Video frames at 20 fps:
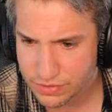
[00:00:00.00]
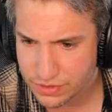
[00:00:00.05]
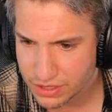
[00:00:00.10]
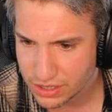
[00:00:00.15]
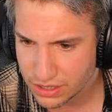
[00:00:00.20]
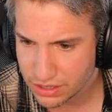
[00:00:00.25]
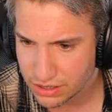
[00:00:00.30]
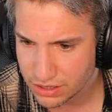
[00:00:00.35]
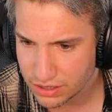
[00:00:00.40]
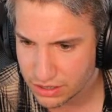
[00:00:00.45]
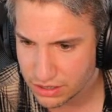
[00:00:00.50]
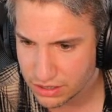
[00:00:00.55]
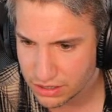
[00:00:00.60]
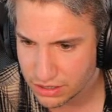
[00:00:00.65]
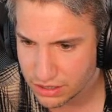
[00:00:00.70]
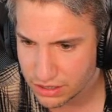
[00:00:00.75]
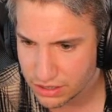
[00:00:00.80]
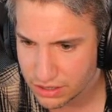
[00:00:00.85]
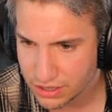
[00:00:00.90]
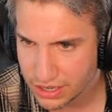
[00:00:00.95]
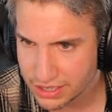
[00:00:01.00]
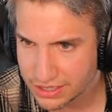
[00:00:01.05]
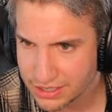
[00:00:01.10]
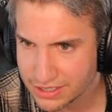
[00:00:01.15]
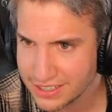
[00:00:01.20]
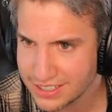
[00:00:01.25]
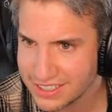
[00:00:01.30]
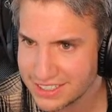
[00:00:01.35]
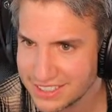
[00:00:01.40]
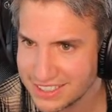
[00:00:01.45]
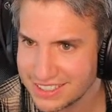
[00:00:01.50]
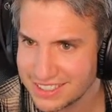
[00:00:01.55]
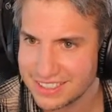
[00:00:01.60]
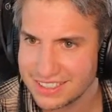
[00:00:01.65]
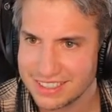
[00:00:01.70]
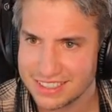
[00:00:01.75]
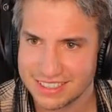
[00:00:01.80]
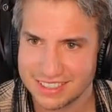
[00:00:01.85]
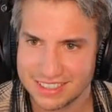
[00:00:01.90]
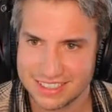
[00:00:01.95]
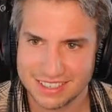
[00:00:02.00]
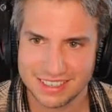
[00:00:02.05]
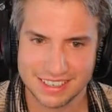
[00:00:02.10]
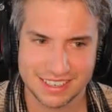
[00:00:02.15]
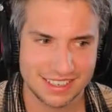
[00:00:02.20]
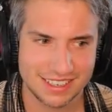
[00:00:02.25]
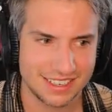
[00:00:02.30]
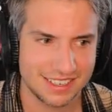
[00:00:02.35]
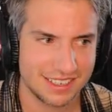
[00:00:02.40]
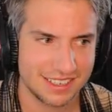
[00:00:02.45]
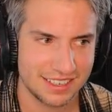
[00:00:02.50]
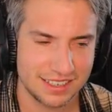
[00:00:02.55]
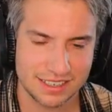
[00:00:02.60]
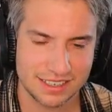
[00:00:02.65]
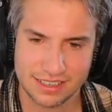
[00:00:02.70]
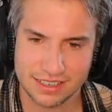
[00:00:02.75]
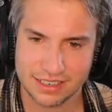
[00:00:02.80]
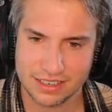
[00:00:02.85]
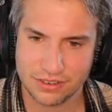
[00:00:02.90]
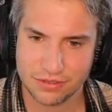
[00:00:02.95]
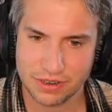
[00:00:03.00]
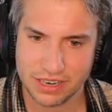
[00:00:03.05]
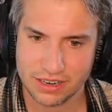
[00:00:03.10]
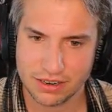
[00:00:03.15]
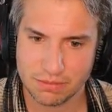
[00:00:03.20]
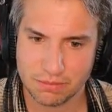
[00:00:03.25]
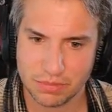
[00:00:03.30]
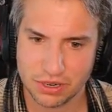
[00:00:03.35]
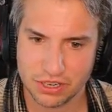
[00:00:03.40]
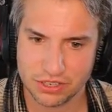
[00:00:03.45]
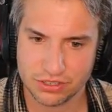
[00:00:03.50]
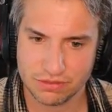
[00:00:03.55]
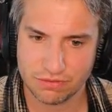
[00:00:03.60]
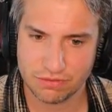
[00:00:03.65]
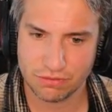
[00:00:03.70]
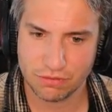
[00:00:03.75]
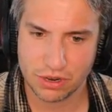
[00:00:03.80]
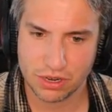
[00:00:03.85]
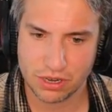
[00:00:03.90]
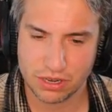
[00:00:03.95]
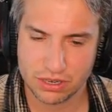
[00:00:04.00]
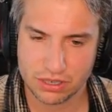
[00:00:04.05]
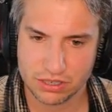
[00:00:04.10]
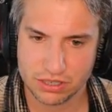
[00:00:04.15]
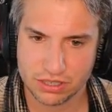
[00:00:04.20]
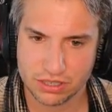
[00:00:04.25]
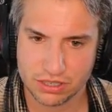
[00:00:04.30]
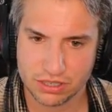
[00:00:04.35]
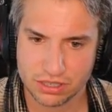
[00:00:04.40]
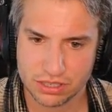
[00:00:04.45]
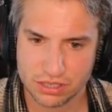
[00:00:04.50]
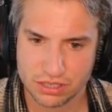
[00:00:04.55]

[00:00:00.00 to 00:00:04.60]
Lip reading: Like this. Creating a bunch of walls.